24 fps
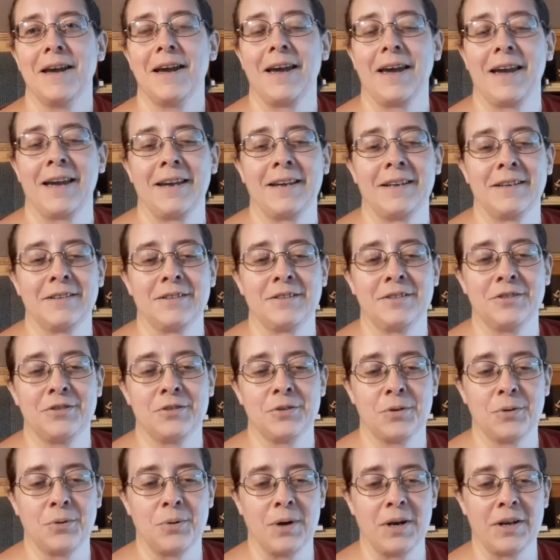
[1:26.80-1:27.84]
And
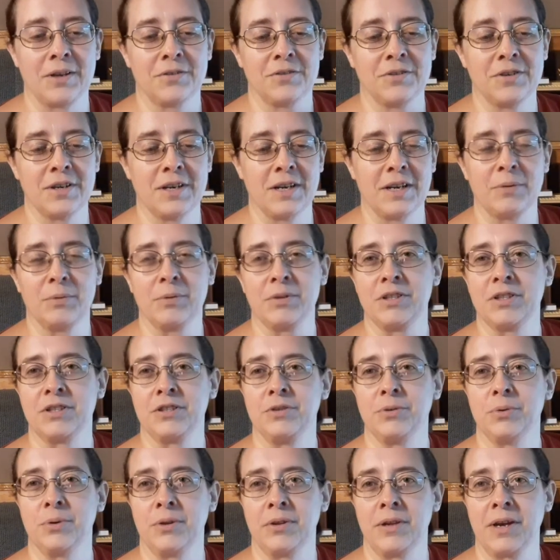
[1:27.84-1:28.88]
so I thought I would just
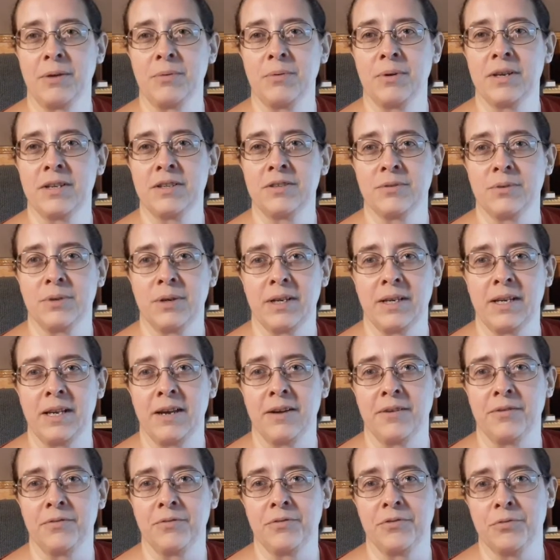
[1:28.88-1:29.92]
do it that way so I'd
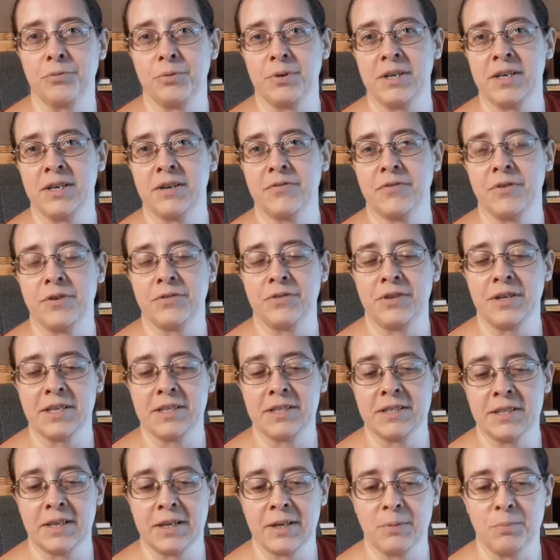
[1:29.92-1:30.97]
have three different
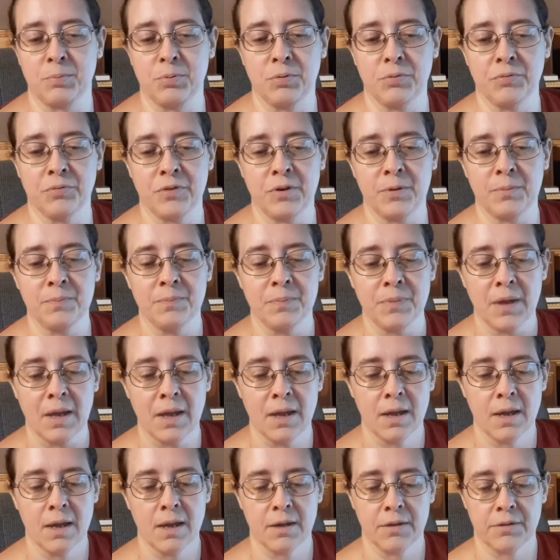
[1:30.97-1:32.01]
things that I could pull from.
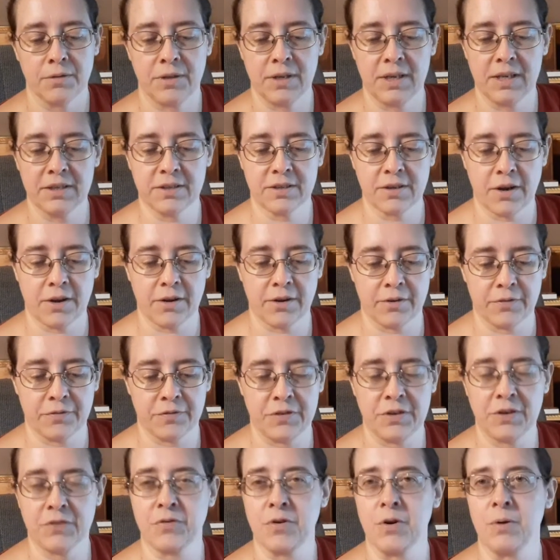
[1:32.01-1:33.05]
These have
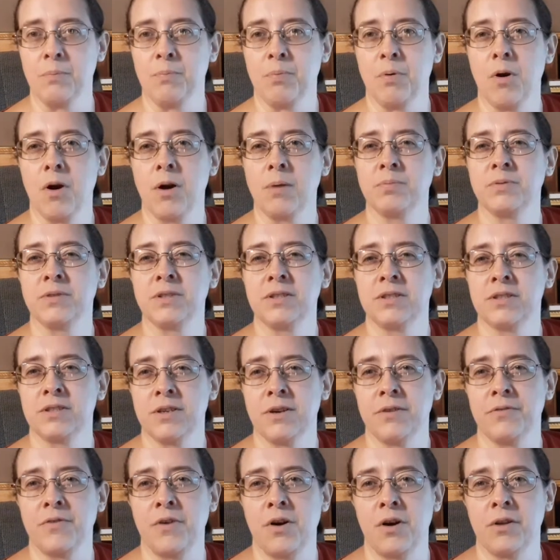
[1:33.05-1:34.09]
different prompts and
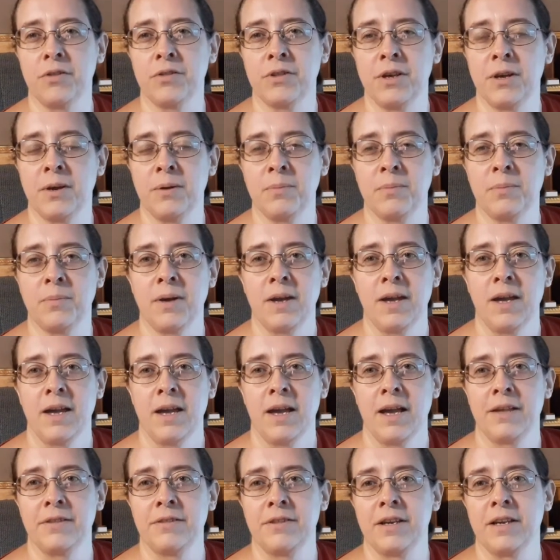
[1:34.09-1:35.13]
stuff on them,
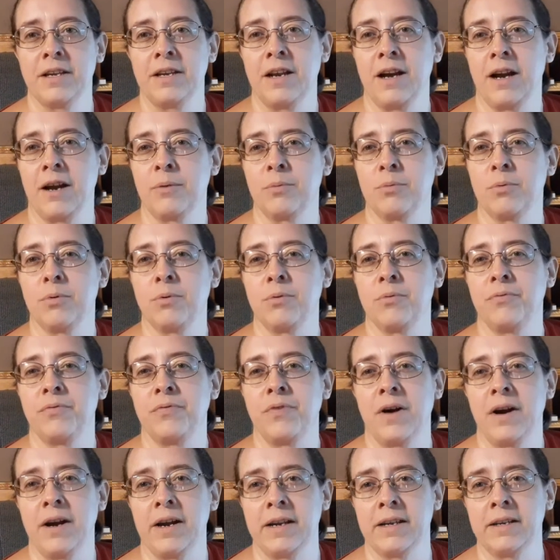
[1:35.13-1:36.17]
and then I will
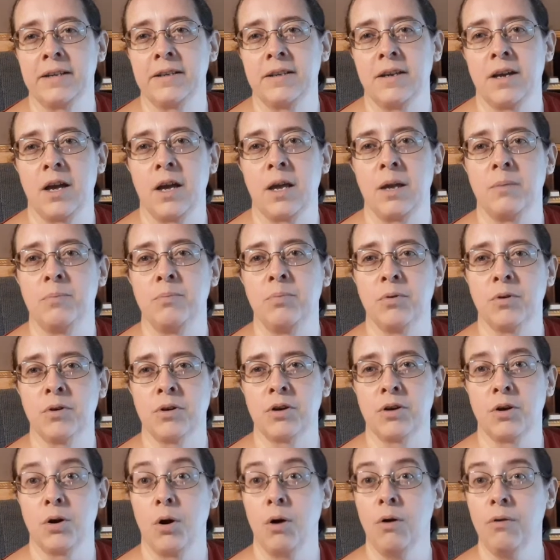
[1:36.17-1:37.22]
find a book,
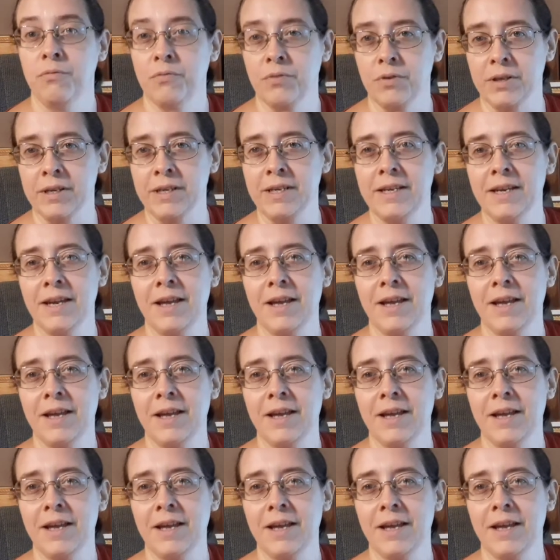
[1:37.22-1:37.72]
hopefully,